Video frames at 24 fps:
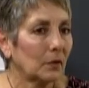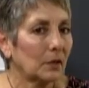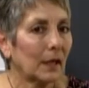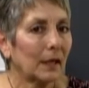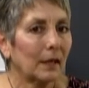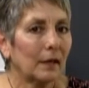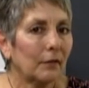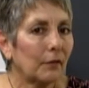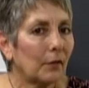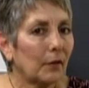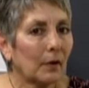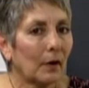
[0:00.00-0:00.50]

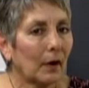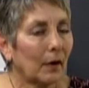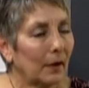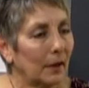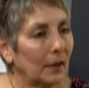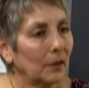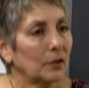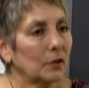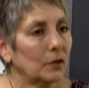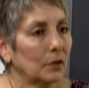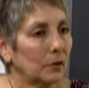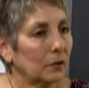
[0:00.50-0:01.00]
If there are
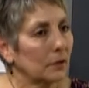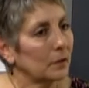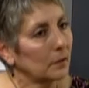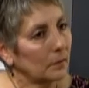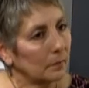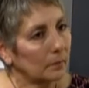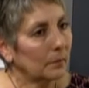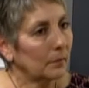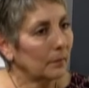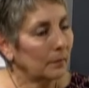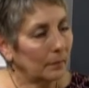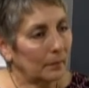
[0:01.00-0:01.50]
issues,
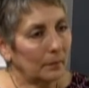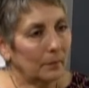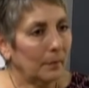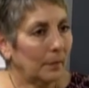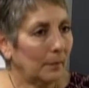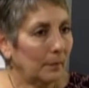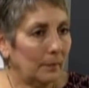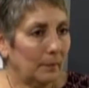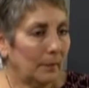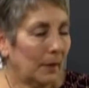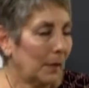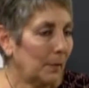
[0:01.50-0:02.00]
m-
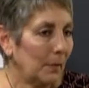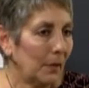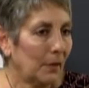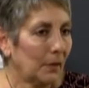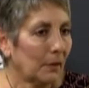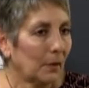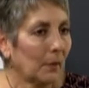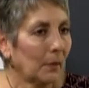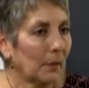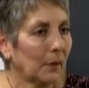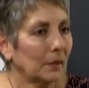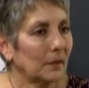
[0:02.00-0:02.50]
maybe
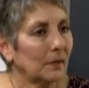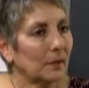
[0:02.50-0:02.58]
throw in.